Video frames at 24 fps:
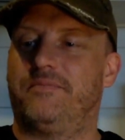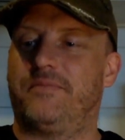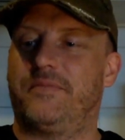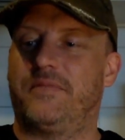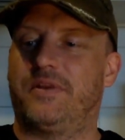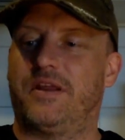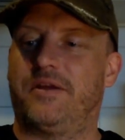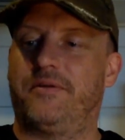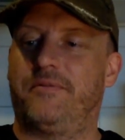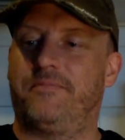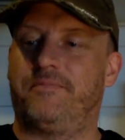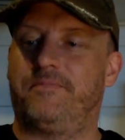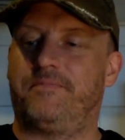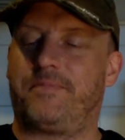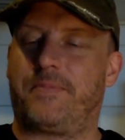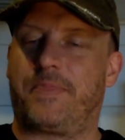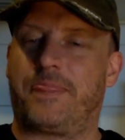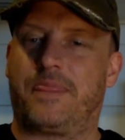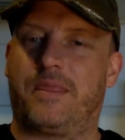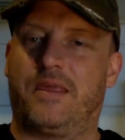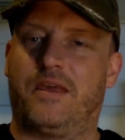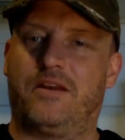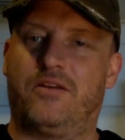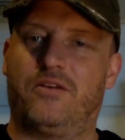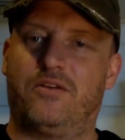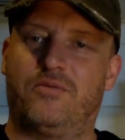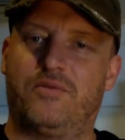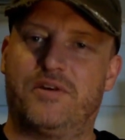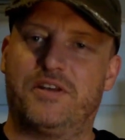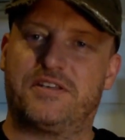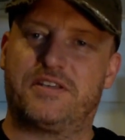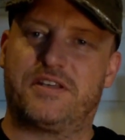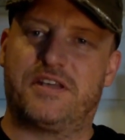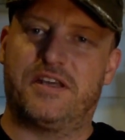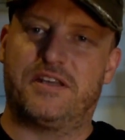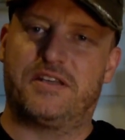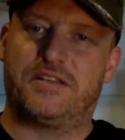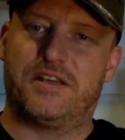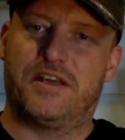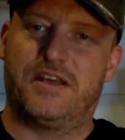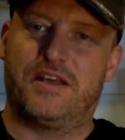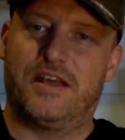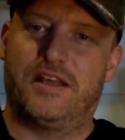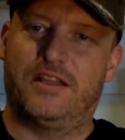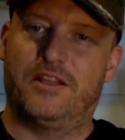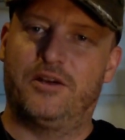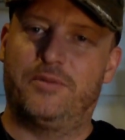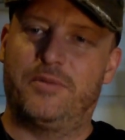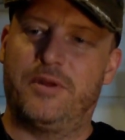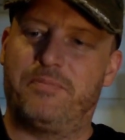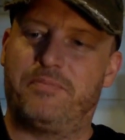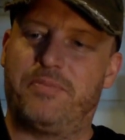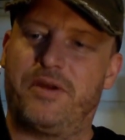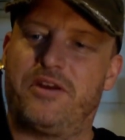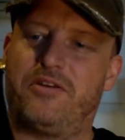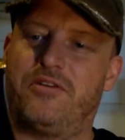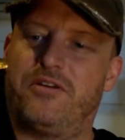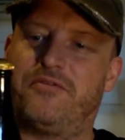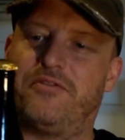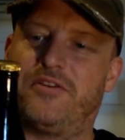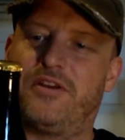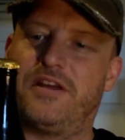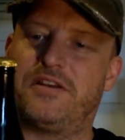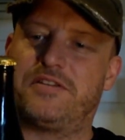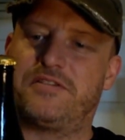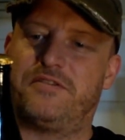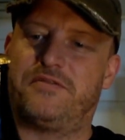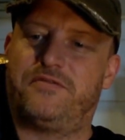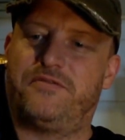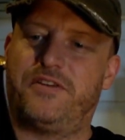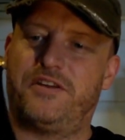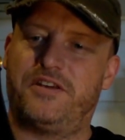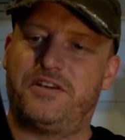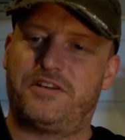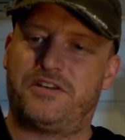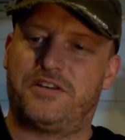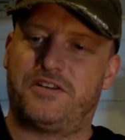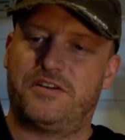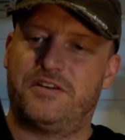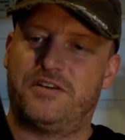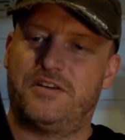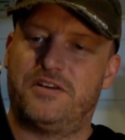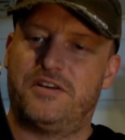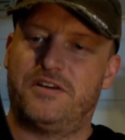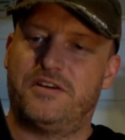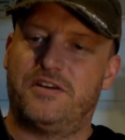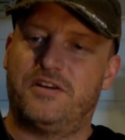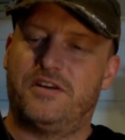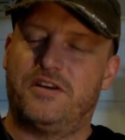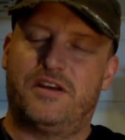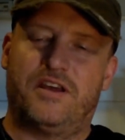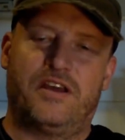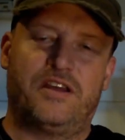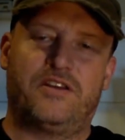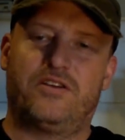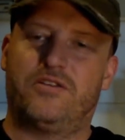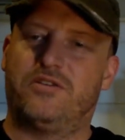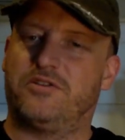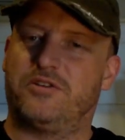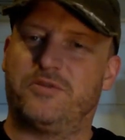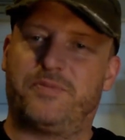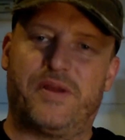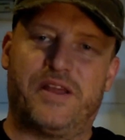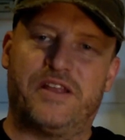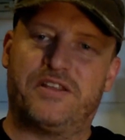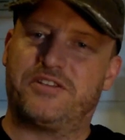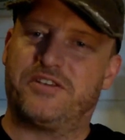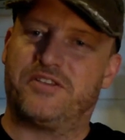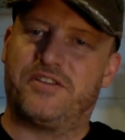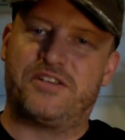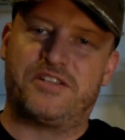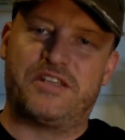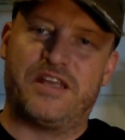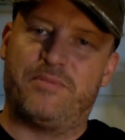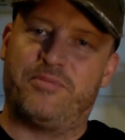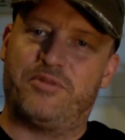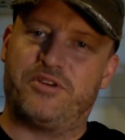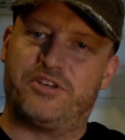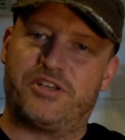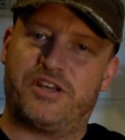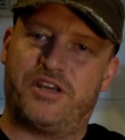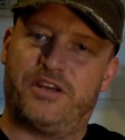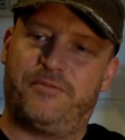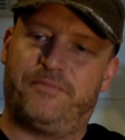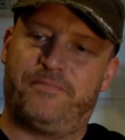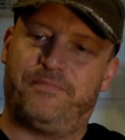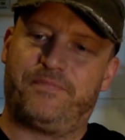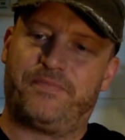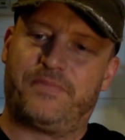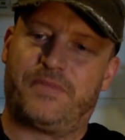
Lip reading: You know, it'll always get a little bit better if it hasn't finished. It all depends on the temperature.